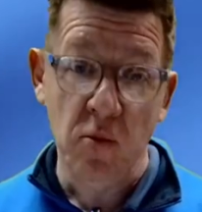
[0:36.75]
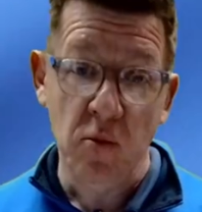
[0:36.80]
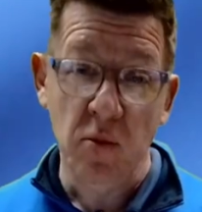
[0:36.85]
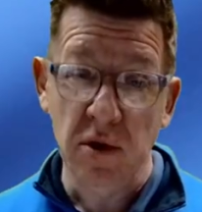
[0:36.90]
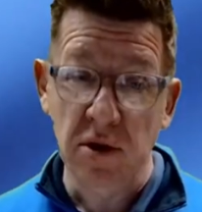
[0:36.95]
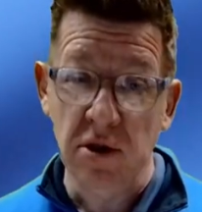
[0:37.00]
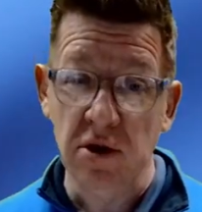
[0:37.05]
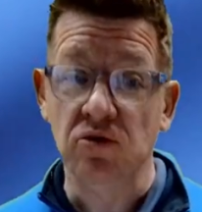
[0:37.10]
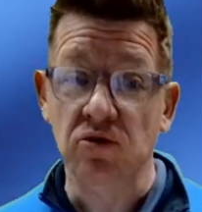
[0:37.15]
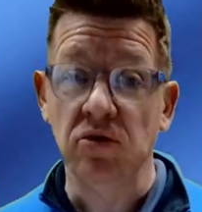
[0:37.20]

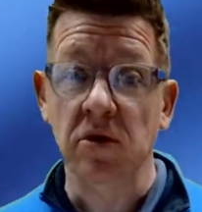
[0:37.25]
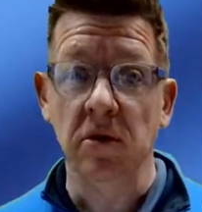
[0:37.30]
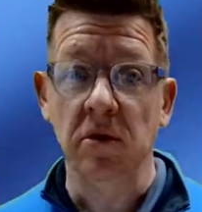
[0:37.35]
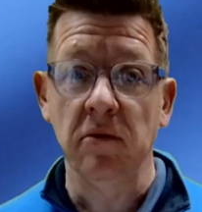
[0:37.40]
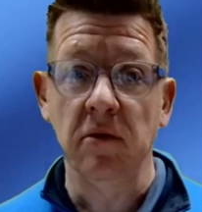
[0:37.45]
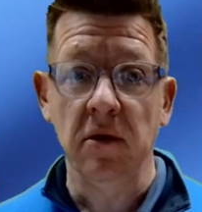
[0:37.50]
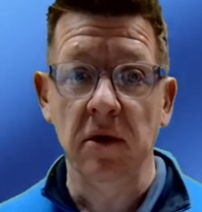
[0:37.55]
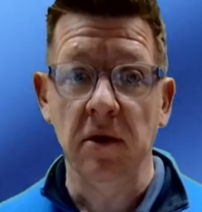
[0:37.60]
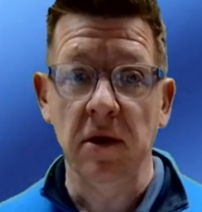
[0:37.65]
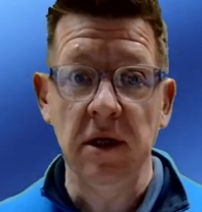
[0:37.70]
which is
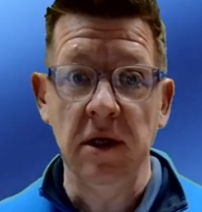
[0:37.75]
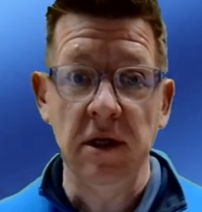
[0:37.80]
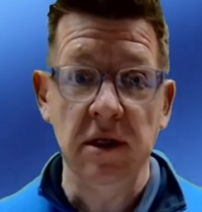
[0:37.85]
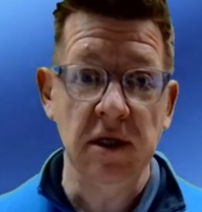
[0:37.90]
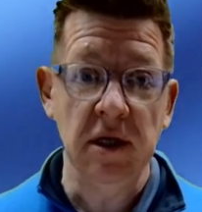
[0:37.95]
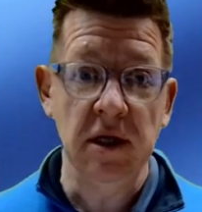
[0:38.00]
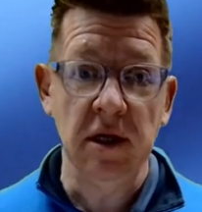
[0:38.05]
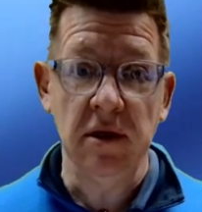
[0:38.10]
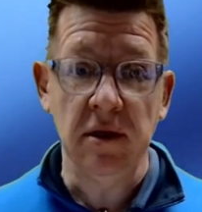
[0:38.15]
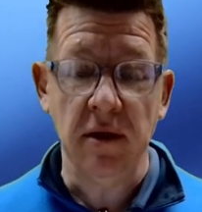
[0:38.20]
really easy
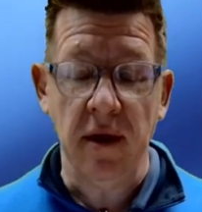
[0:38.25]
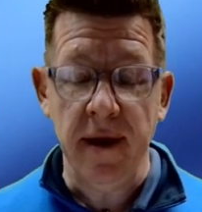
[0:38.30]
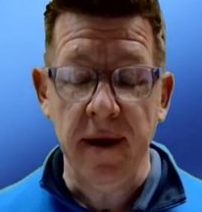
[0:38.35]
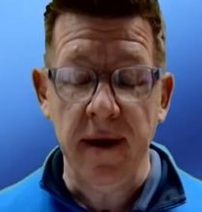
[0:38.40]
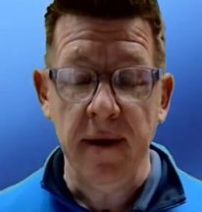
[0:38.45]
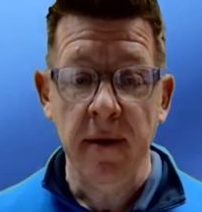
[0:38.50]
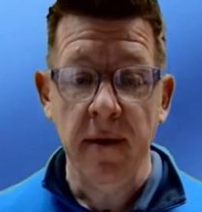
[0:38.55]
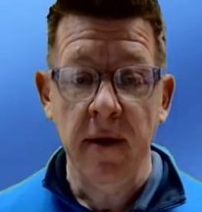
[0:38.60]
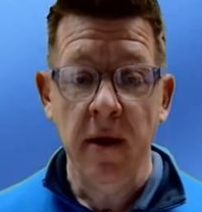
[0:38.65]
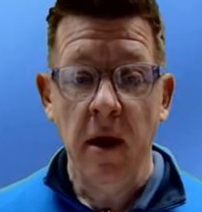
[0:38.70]
to tie
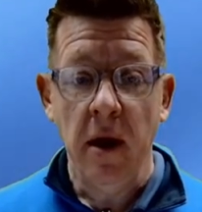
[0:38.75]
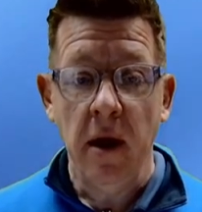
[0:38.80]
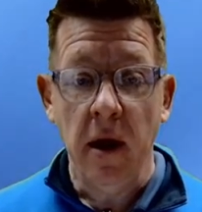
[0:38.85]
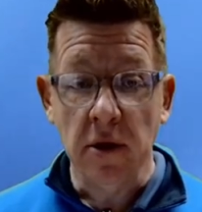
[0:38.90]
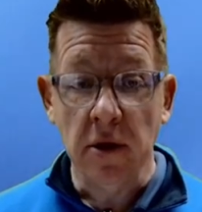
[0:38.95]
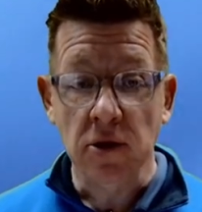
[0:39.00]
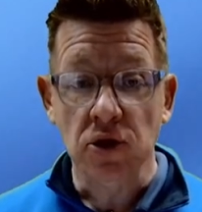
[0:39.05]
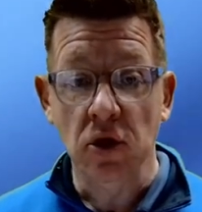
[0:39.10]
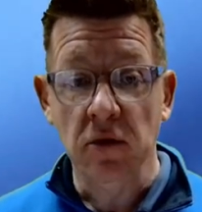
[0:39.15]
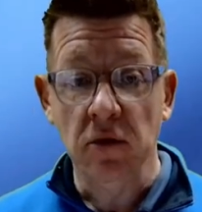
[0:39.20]
and
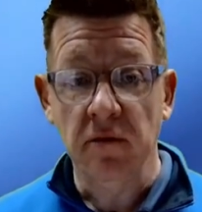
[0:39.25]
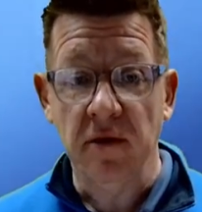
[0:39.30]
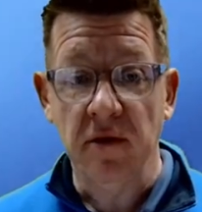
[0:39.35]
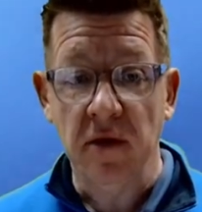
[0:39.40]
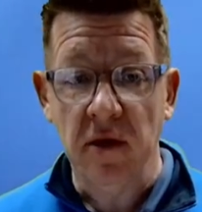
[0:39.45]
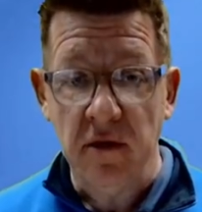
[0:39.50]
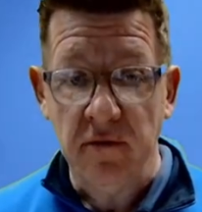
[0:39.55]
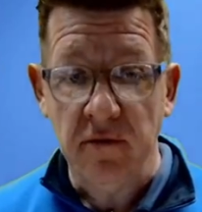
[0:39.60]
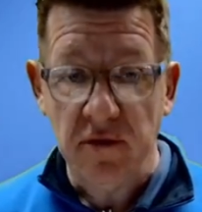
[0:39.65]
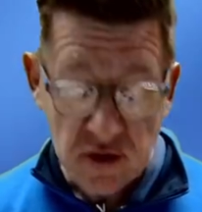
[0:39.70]
it's good for the
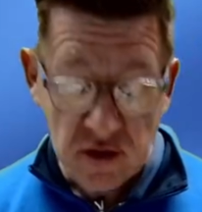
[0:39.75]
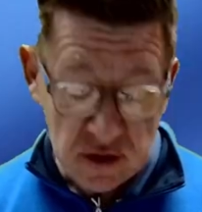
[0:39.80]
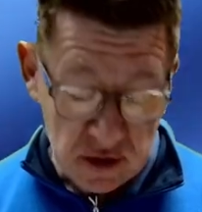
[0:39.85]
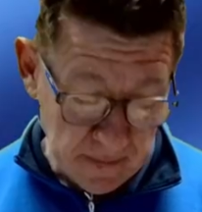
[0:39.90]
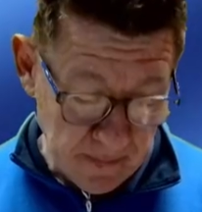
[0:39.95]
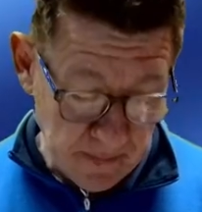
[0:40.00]
rivers.